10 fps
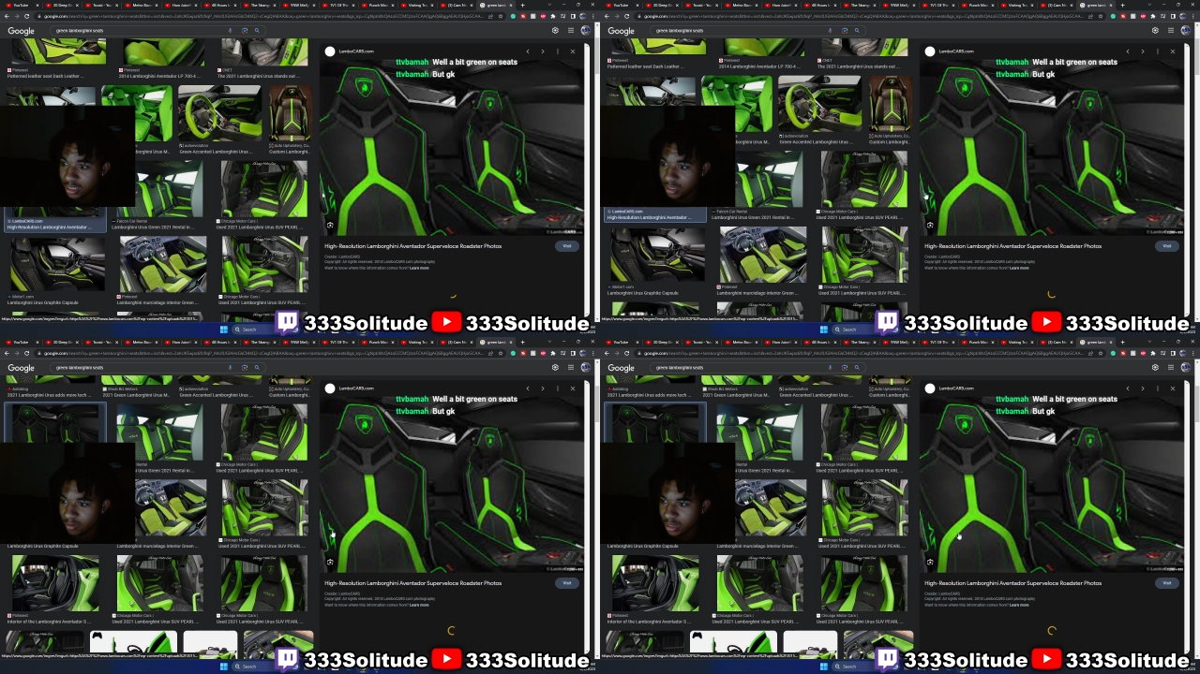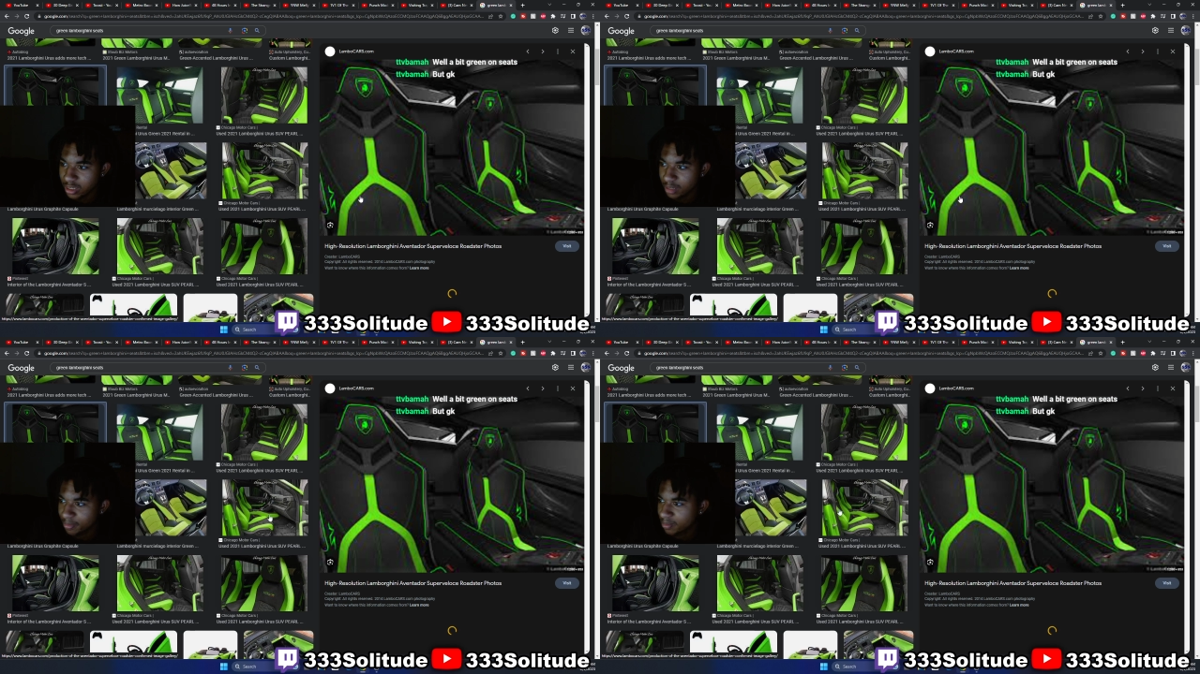And why is the
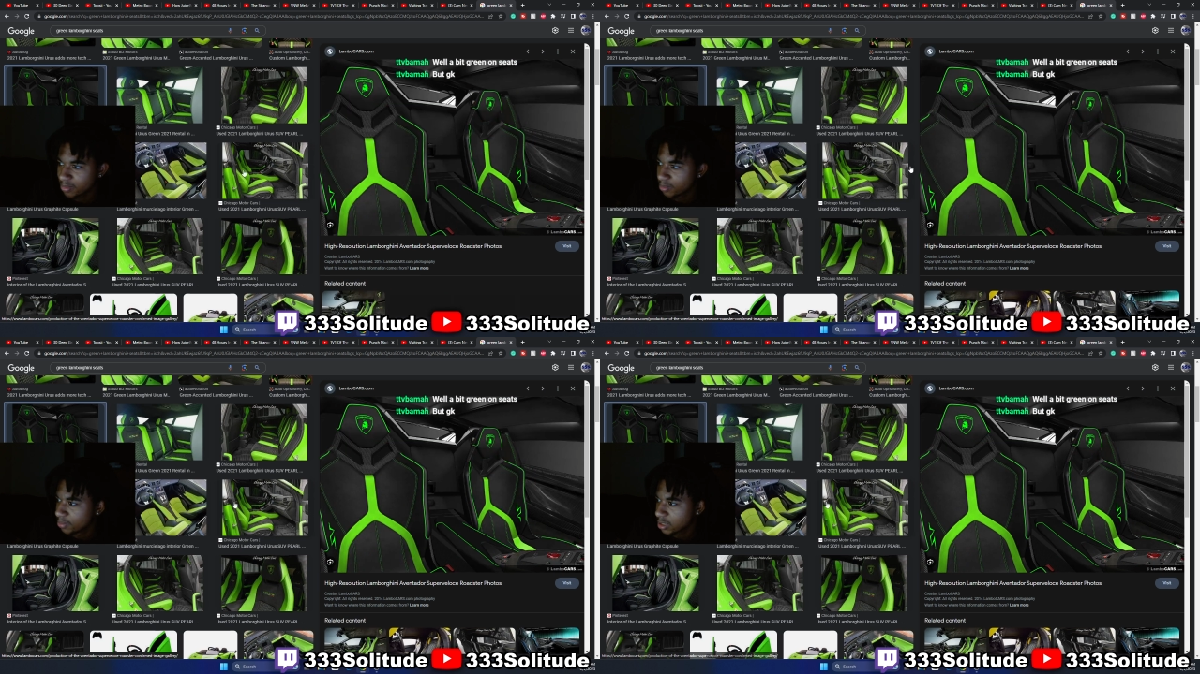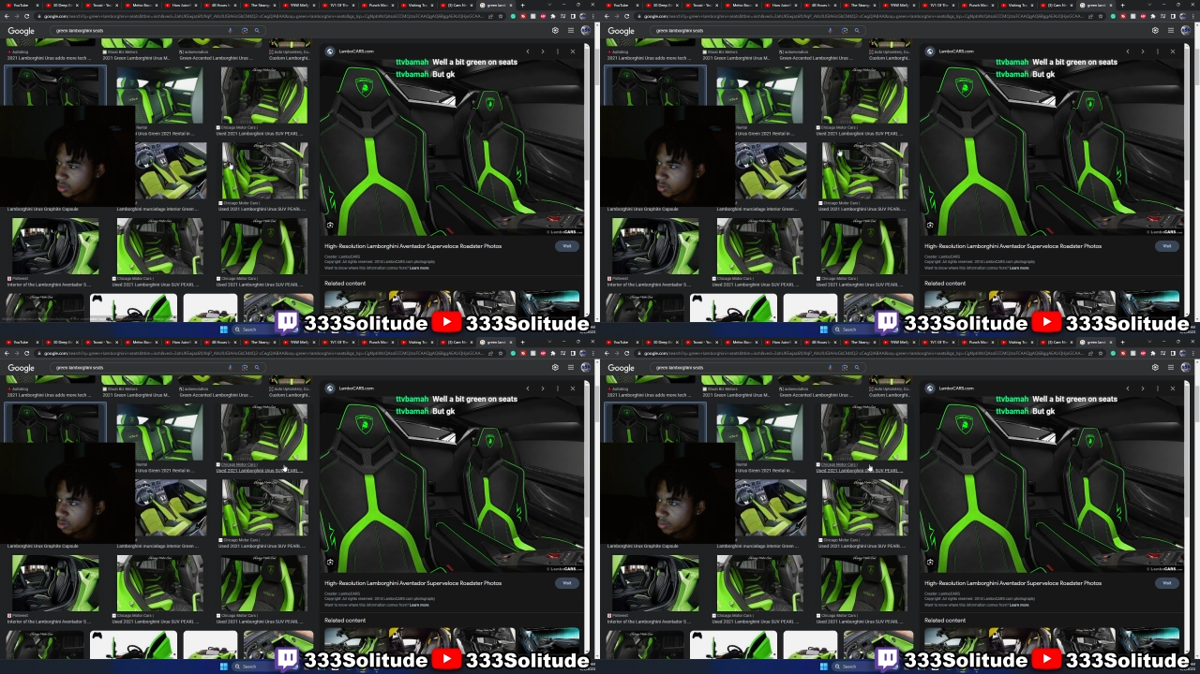pixel
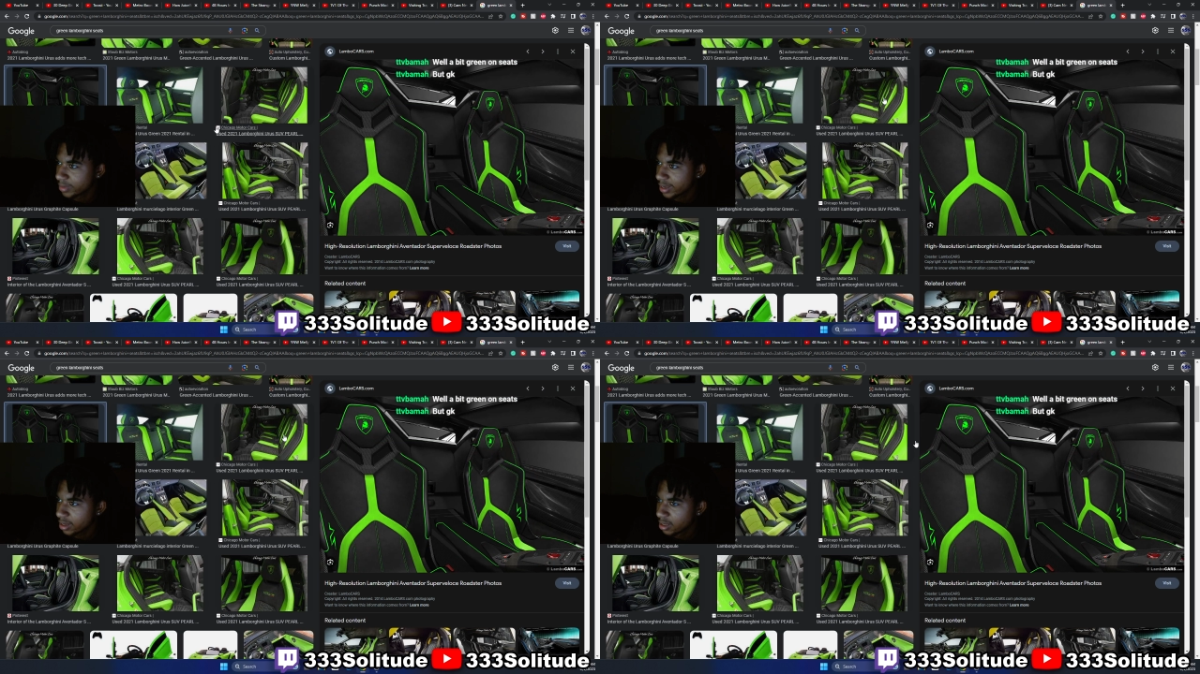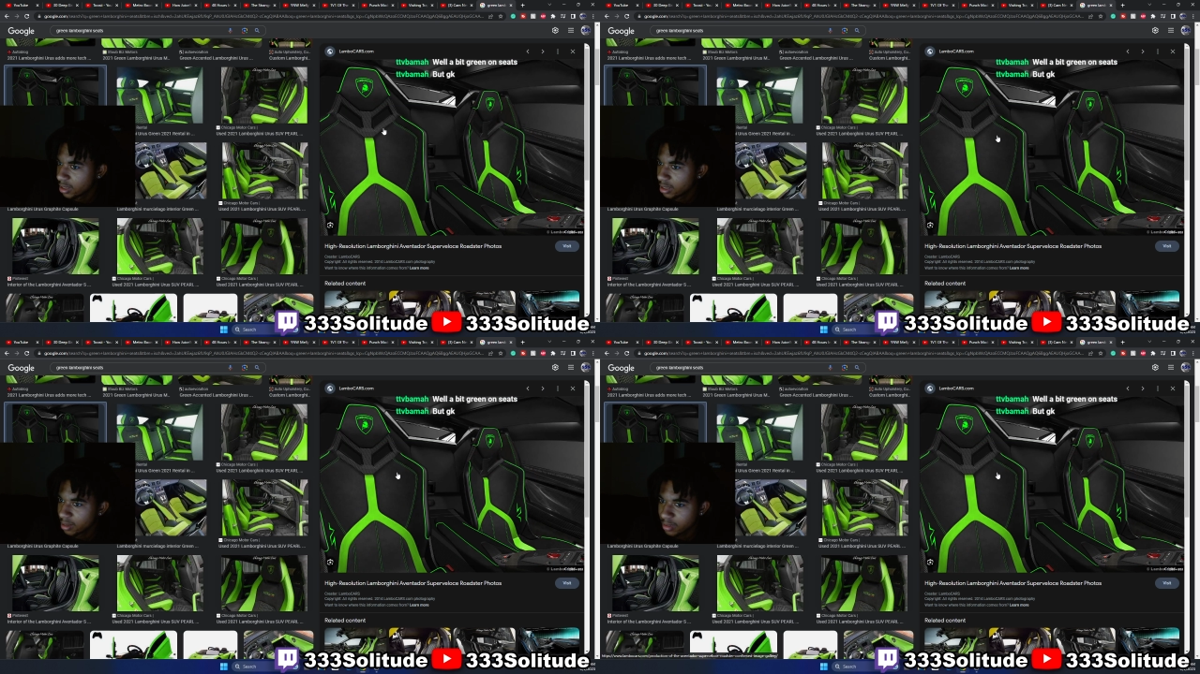so bad?
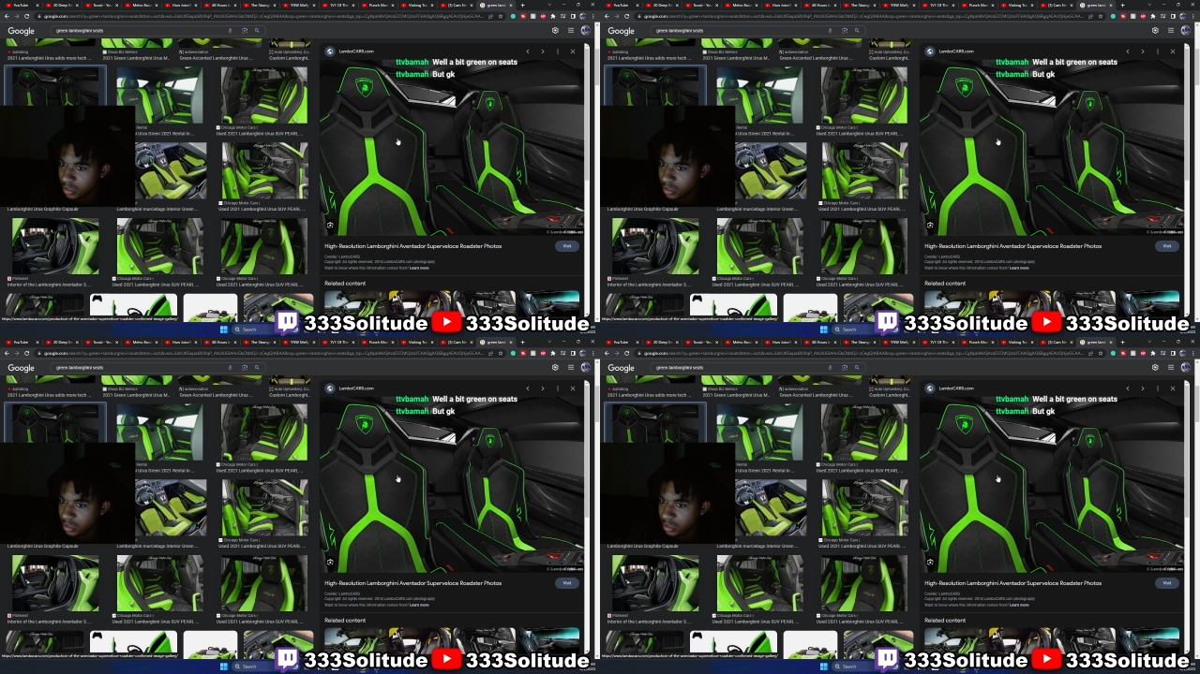But